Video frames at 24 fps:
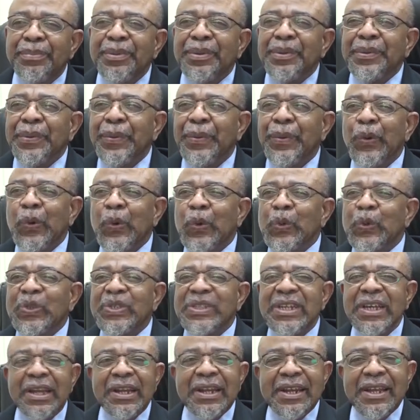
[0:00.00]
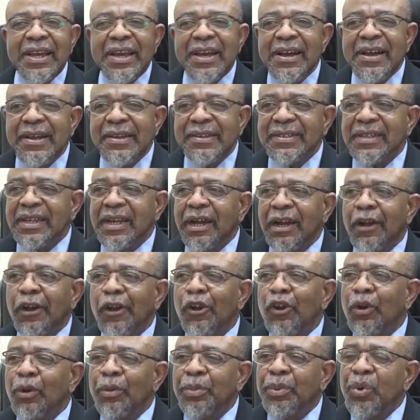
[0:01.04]
Hoteliers and
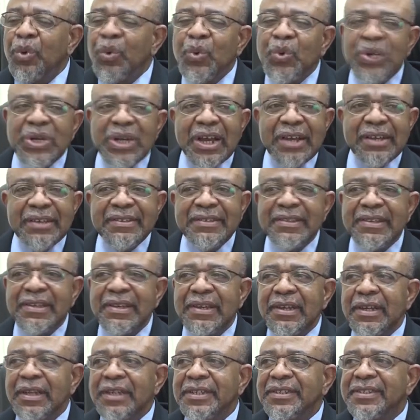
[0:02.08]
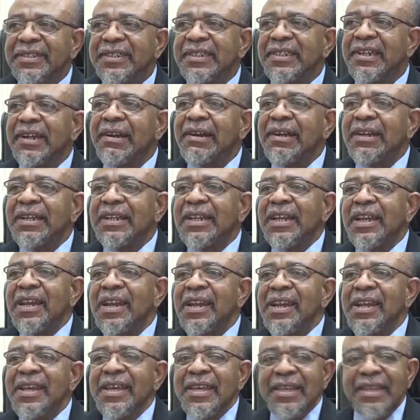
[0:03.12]
club owners
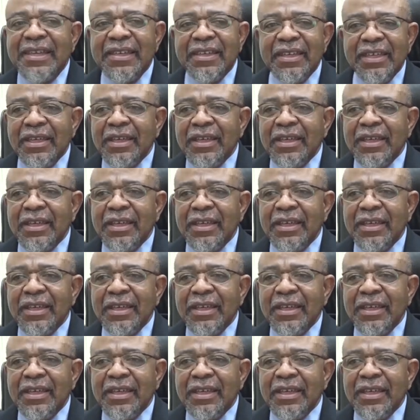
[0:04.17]
secretly